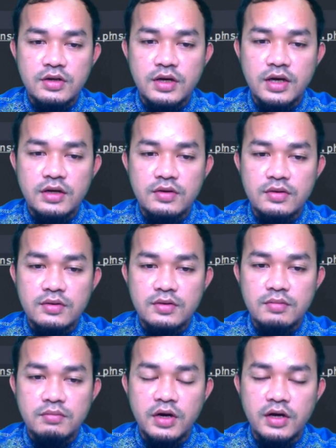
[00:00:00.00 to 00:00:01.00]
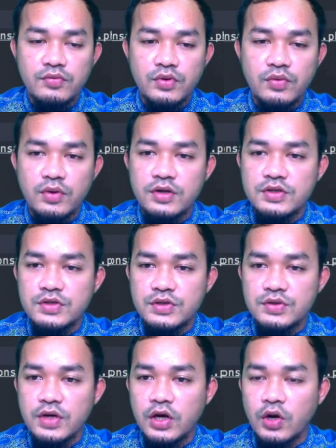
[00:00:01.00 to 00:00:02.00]
Okay, but we want
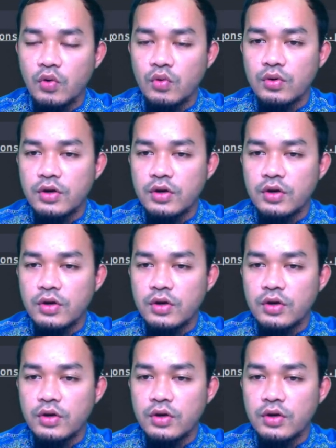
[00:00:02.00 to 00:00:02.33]
to echo.